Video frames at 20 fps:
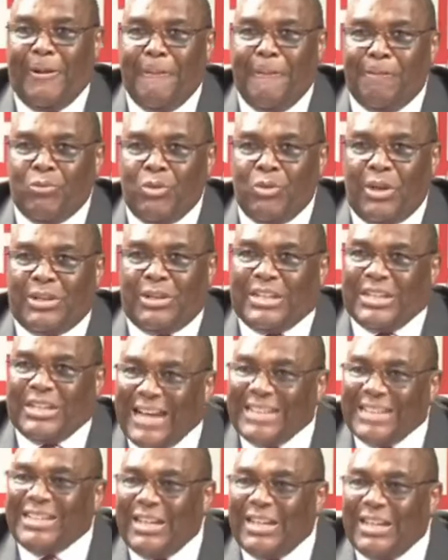It
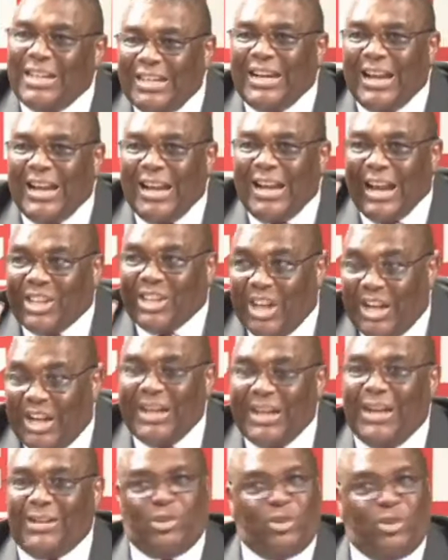doesn't need a
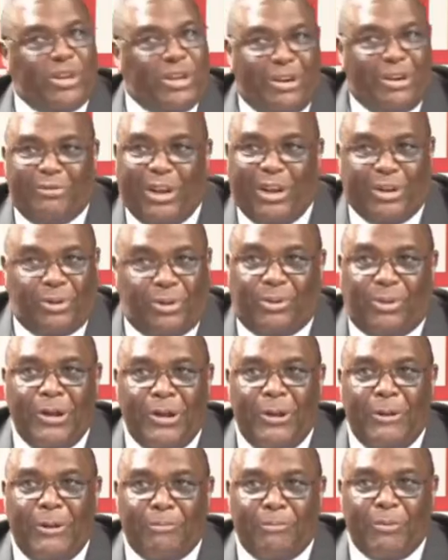Nigerian to deliver you
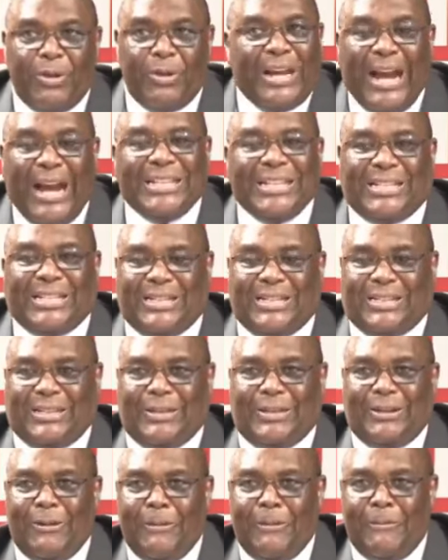in the ICC.
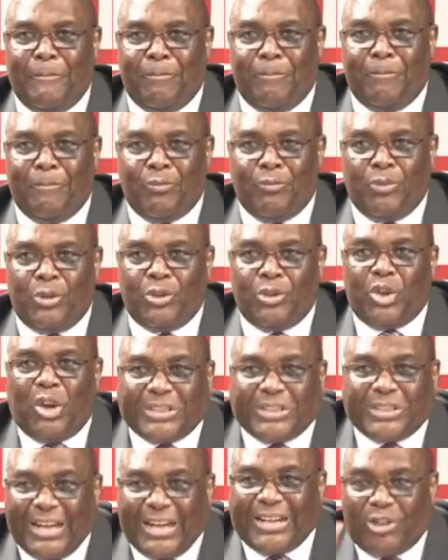So
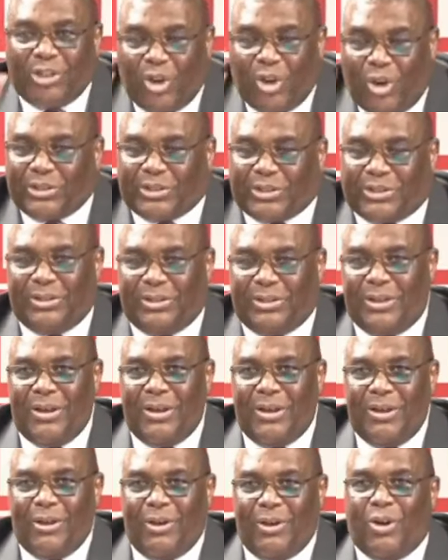take notes
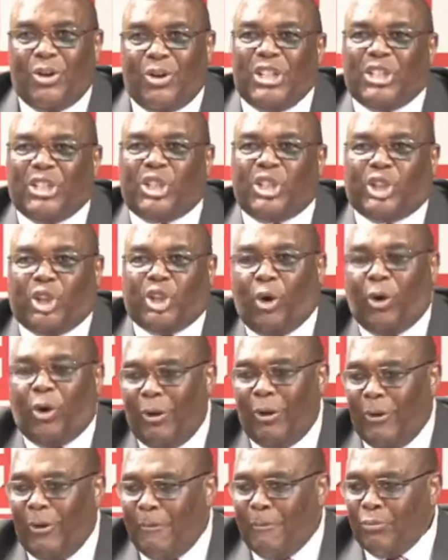on this show
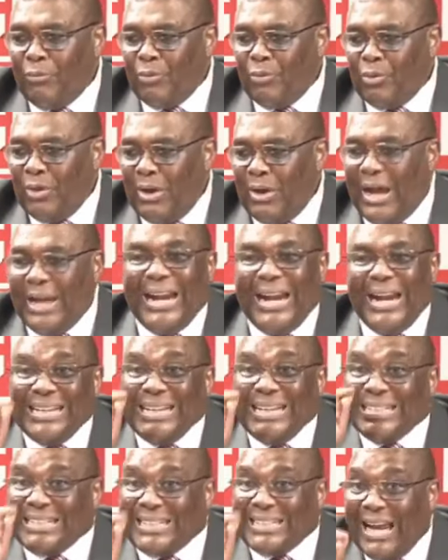and
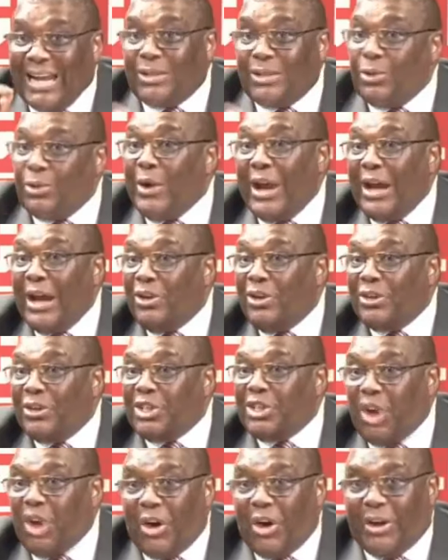understand we are not
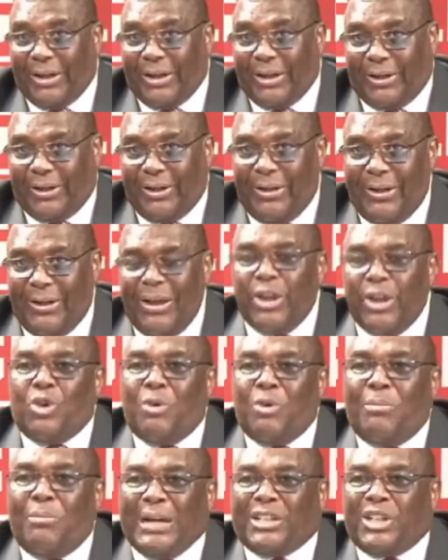joking. You
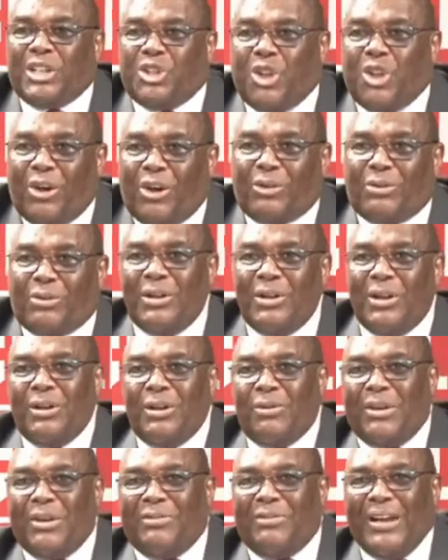might joke
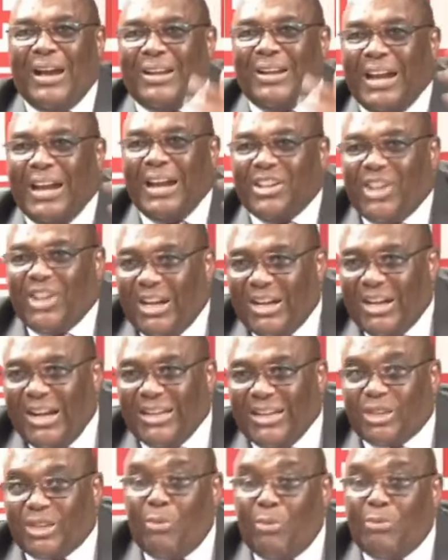with Nigerians
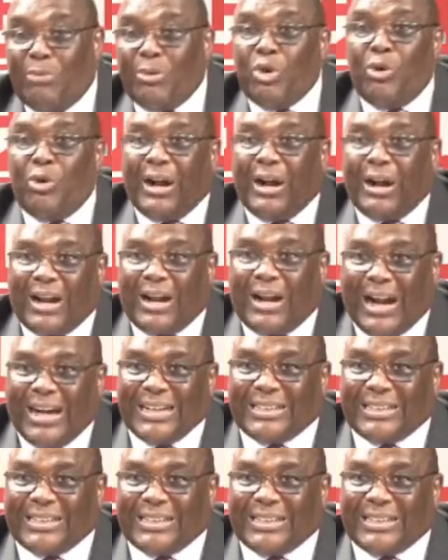whom you cut